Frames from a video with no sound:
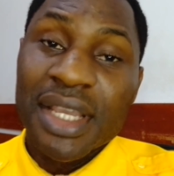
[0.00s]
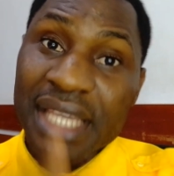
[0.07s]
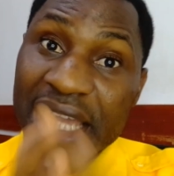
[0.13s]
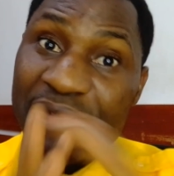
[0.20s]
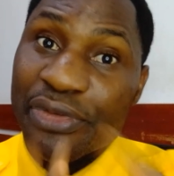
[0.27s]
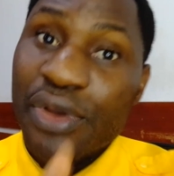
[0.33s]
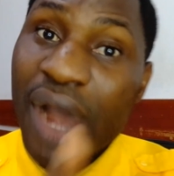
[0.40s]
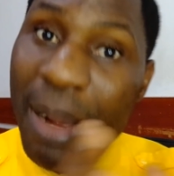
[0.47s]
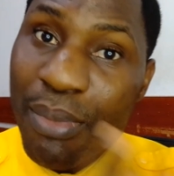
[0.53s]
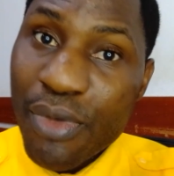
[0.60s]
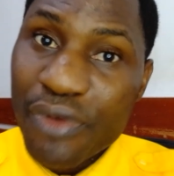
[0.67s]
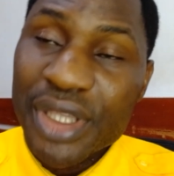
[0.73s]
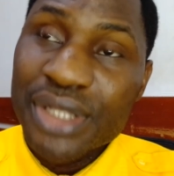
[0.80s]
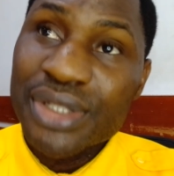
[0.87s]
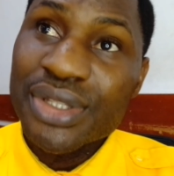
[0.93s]
If you are
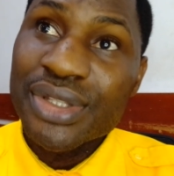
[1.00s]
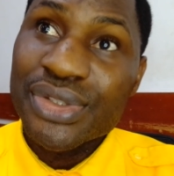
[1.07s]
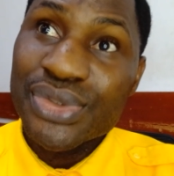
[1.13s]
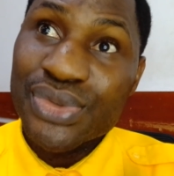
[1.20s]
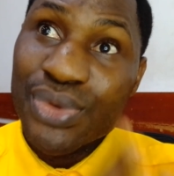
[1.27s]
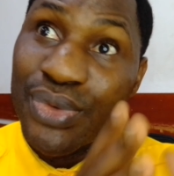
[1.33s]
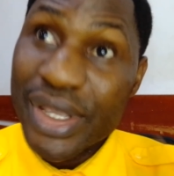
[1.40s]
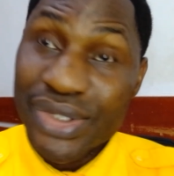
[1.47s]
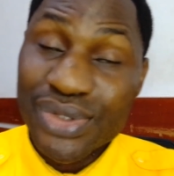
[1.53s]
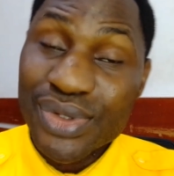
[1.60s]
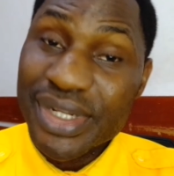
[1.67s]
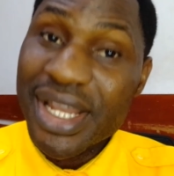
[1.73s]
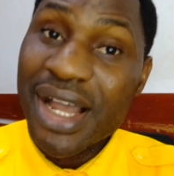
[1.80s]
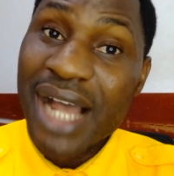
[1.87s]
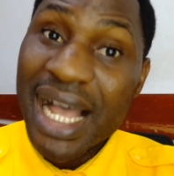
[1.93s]
moving to
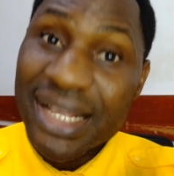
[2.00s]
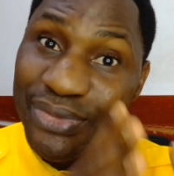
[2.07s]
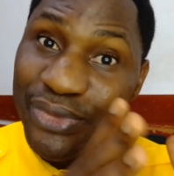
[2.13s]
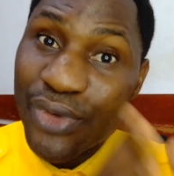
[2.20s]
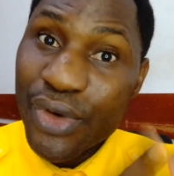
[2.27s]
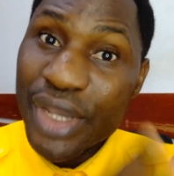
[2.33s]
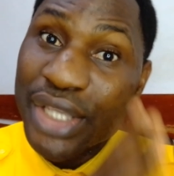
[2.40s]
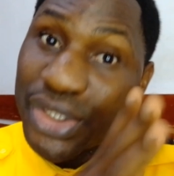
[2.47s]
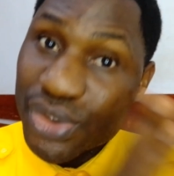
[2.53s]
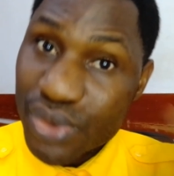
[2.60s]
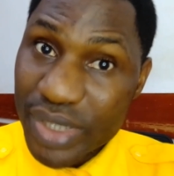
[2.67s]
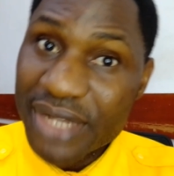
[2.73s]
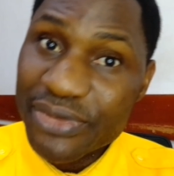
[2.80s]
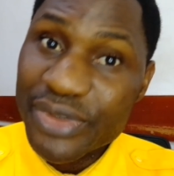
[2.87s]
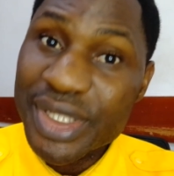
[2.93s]
Estonia for a
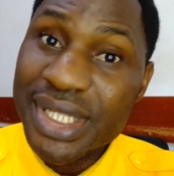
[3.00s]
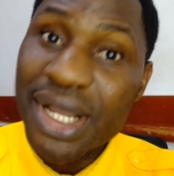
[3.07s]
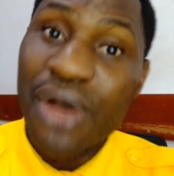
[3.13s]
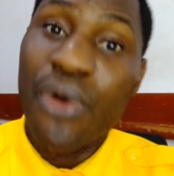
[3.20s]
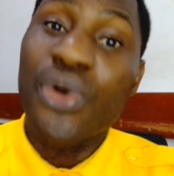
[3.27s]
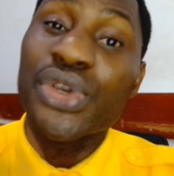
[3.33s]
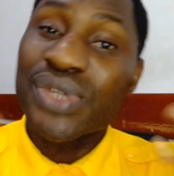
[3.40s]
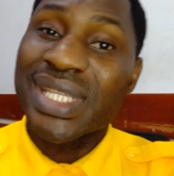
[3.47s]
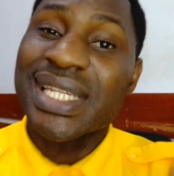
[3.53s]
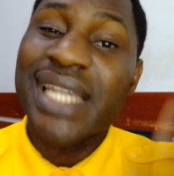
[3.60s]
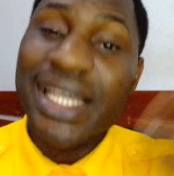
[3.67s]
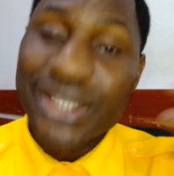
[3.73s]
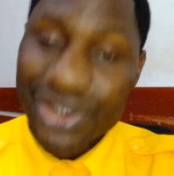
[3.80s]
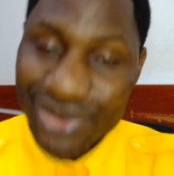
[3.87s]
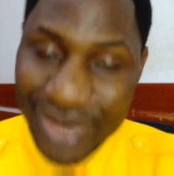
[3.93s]
student visa or
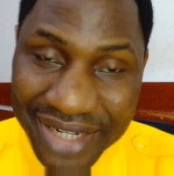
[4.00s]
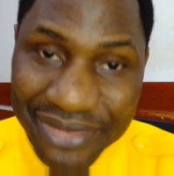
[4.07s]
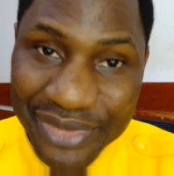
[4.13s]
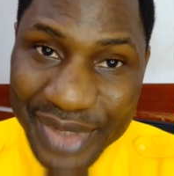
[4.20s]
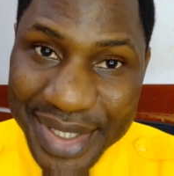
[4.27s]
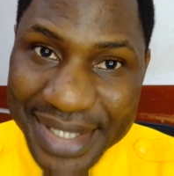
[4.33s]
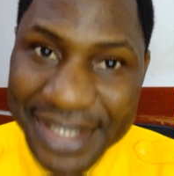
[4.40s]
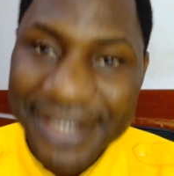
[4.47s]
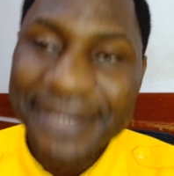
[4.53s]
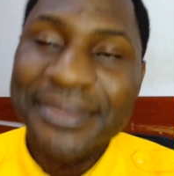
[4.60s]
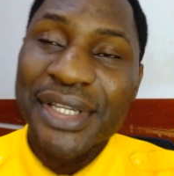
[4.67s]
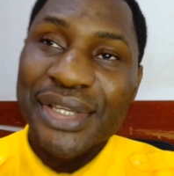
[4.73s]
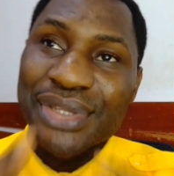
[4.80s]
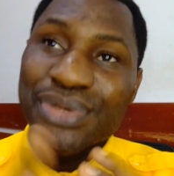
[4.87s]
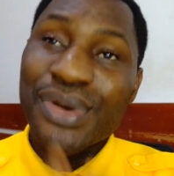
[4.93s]
using a student visa,
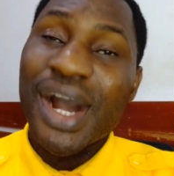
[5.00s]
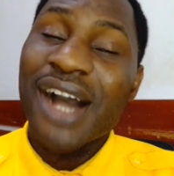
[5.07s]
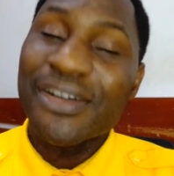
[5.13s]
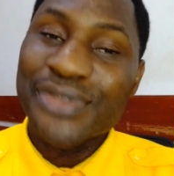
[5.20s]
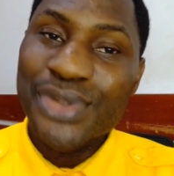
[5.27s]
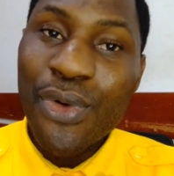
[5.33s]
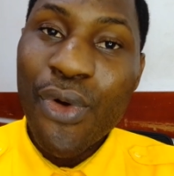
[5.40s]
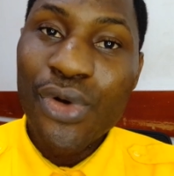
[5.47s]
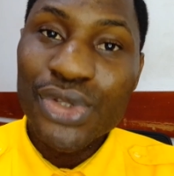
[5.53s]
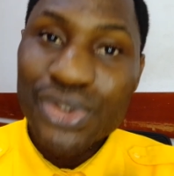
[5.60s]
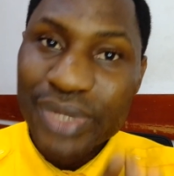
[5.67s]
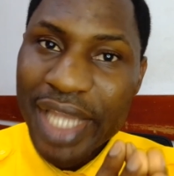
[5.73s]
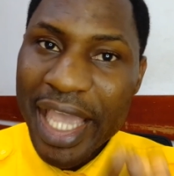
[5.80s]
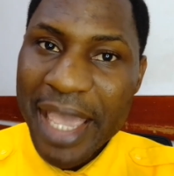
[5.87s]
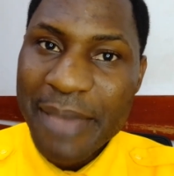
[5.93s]
you have to go
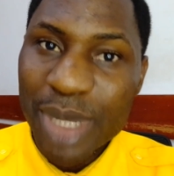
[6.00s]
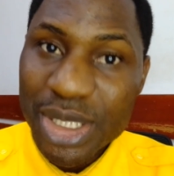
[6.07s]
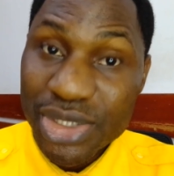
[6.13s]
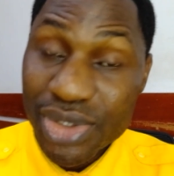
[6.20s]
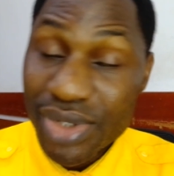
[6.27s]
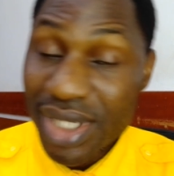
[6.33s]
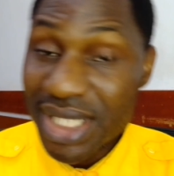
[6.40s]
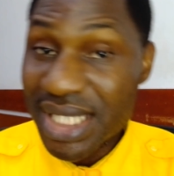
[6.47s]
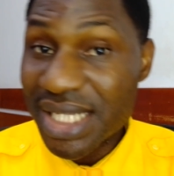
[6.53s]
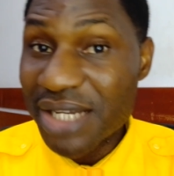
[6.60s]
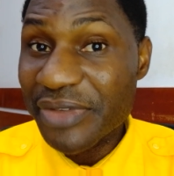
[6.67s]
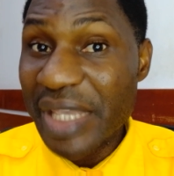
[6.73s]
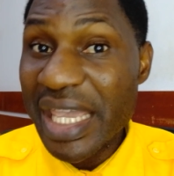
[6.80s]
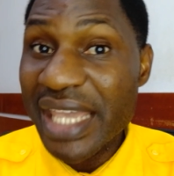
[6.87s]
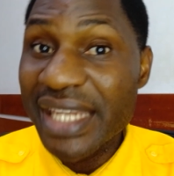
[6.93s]
to the embassy
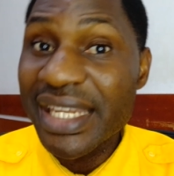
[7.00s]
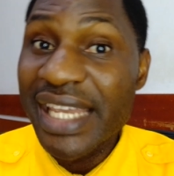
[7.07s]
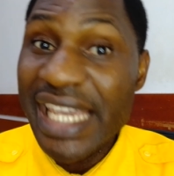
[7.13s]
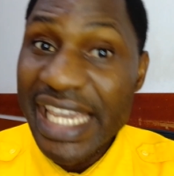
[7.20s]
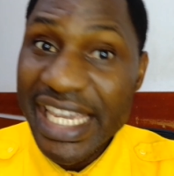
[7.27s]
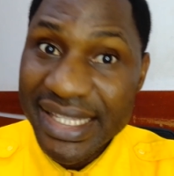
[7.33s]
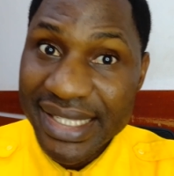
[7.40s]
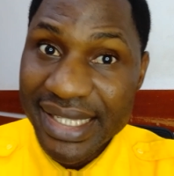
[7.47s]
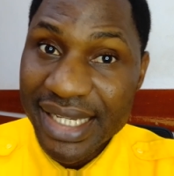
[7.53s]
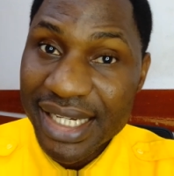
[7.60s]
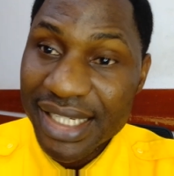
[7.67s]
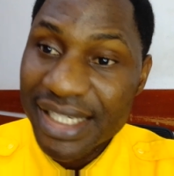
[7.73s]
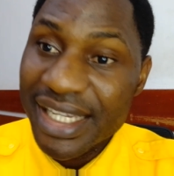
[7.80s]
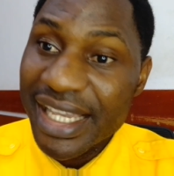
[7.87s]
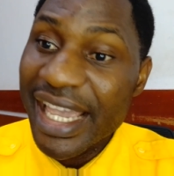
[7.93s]
yourself in
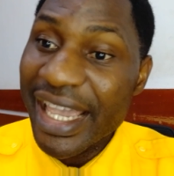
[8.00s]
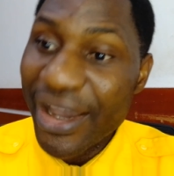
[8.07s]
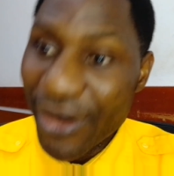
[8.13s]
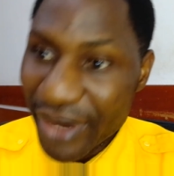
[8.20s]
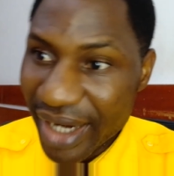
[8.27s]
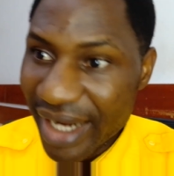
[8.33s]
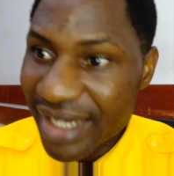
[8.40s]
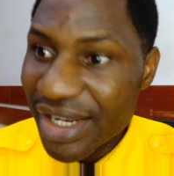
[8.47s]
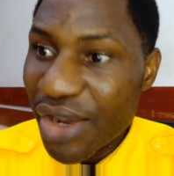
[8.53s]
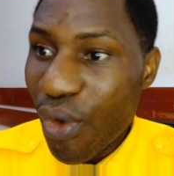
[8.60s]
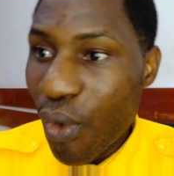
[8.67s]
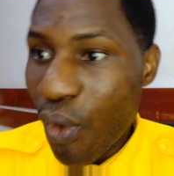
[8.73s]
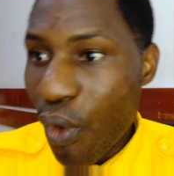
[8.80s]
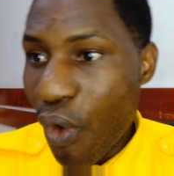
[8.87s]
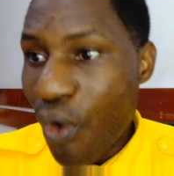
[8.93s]
India, all right,
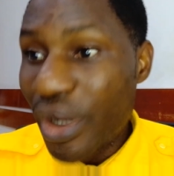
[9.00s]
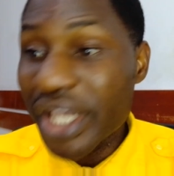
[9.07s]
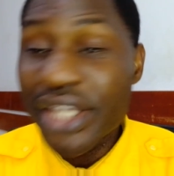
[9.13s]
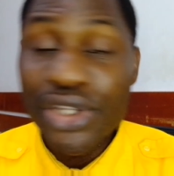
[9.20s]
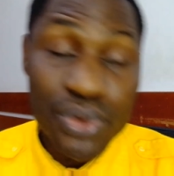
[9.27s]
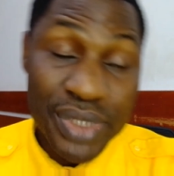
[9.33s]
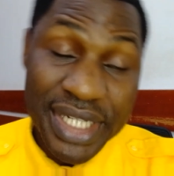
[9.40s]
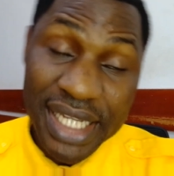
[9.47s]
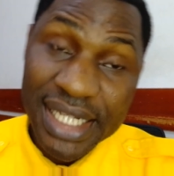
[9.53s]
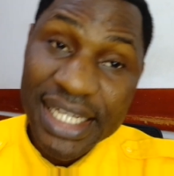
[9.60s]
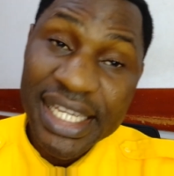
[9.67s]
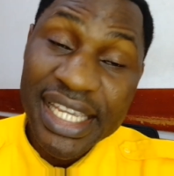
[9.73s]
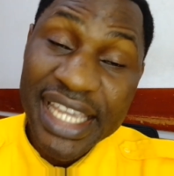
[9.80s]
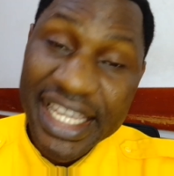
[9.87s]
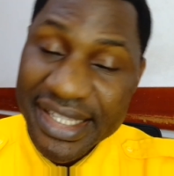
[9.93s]
or in New
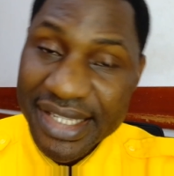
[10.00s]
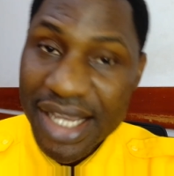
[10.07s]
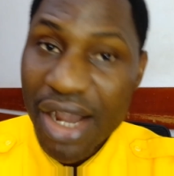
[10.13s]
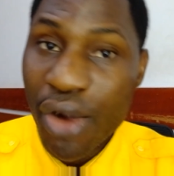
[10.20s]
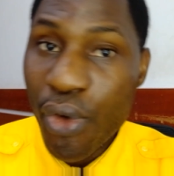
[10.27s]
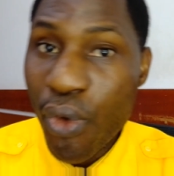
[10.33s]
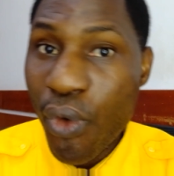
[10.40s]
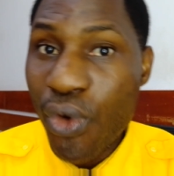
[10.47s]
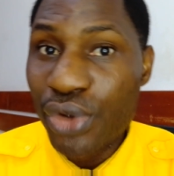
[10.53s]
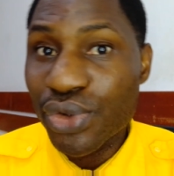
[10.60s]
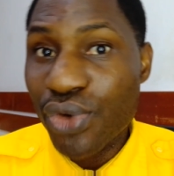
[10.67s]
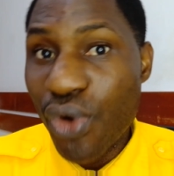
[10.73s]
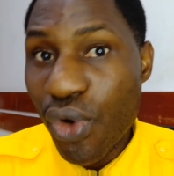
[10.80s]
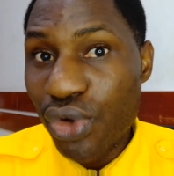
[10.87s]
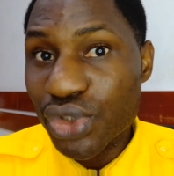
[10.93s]
Delhi, India, or you
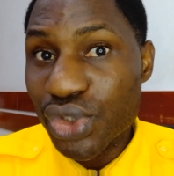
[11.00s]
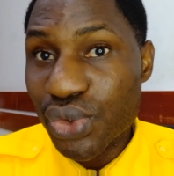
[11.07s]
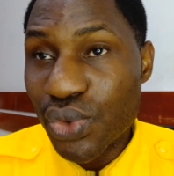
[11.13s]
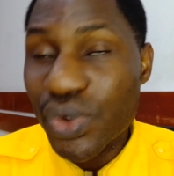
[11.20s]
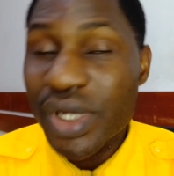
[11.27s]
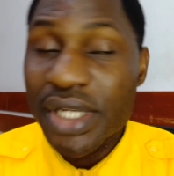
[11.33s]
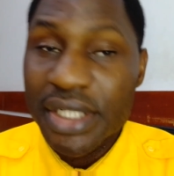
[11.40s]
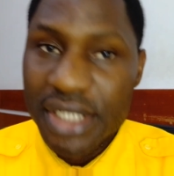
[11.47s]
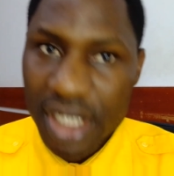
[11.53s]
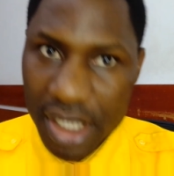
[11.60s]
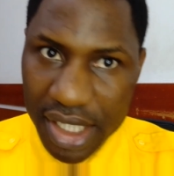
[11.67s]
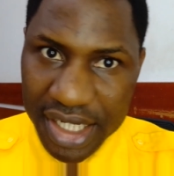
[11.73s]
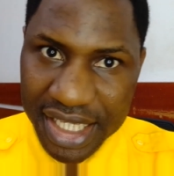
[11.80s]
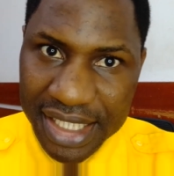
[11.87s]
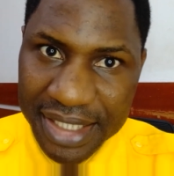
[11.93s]
go to
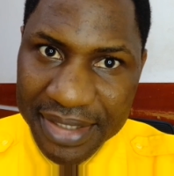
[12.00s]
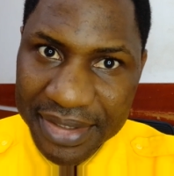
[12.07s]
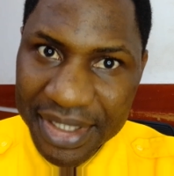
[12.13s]
Turkey.